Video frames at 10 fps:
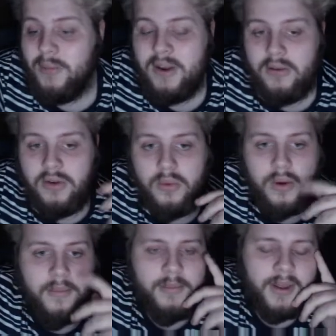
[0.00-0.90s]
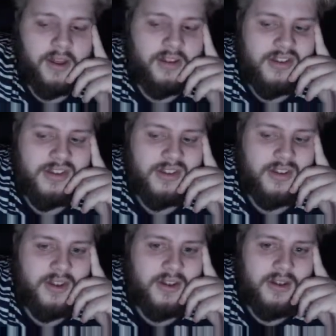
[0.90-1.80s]
don't do one, because
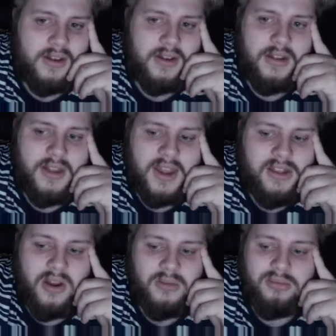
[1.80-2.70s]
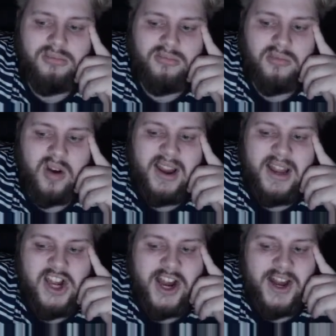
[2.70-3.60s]
they don't really
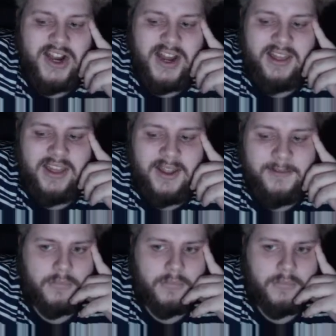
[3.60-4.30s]
change anything.